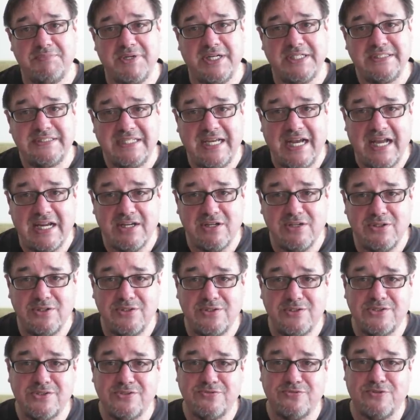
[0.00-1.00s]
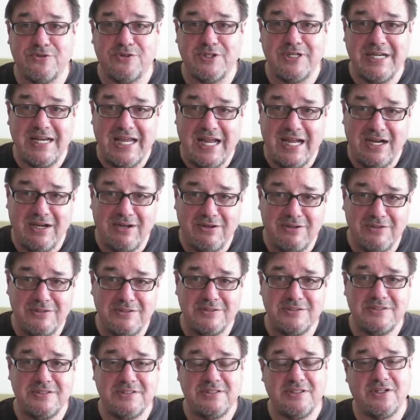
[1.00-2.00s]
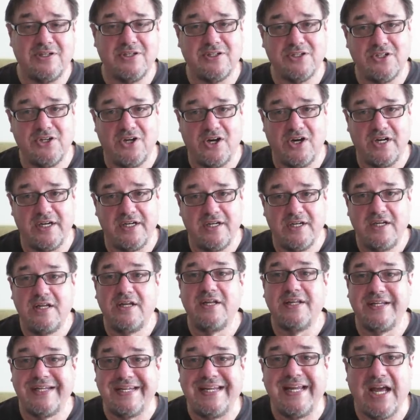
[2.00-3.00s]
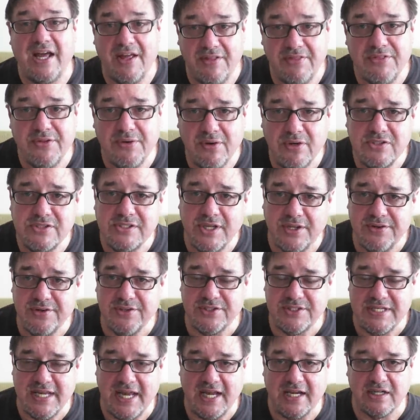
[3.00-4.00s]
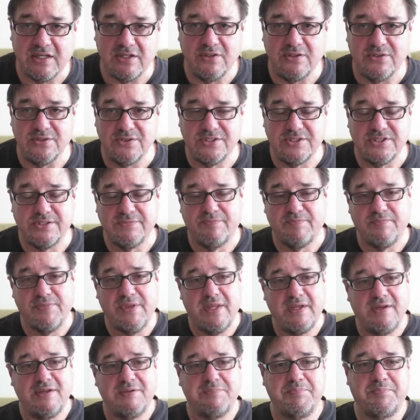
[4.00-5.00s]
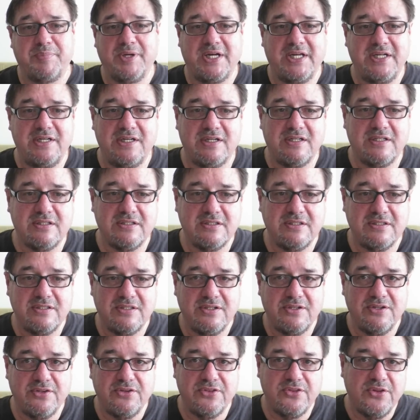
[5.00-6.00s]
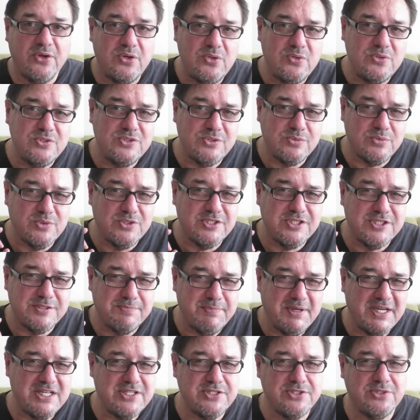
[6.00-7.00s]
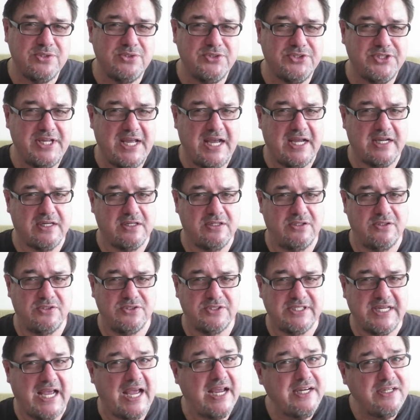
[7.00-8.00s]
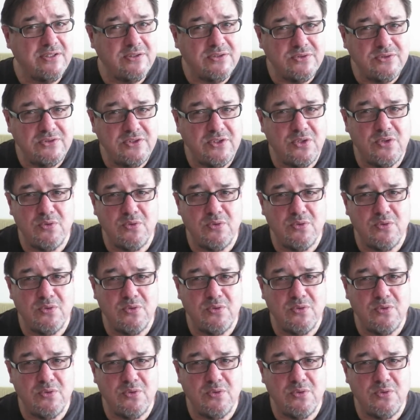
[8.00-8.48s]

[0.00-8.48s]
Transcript: My tacos for now are gone. Yeah, there's other tacos, but those were special tacos. I don't